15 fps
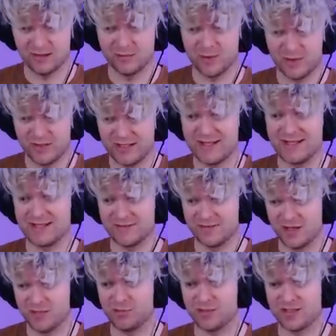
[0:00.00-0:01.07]
opponent is a
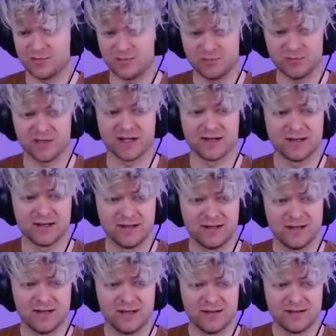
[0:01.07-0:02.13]
very principled player.
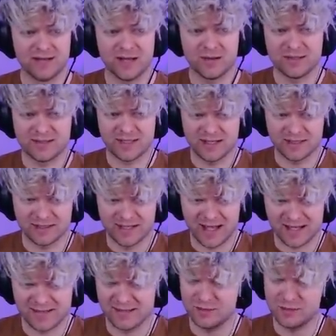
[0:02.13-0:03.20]
Now he's setting a
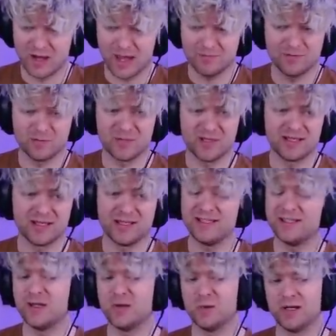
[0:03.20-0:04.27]
nasty trap for me. And you
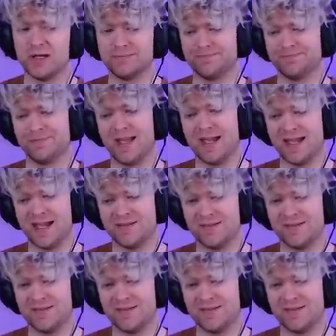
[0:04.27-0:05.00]
know what? I have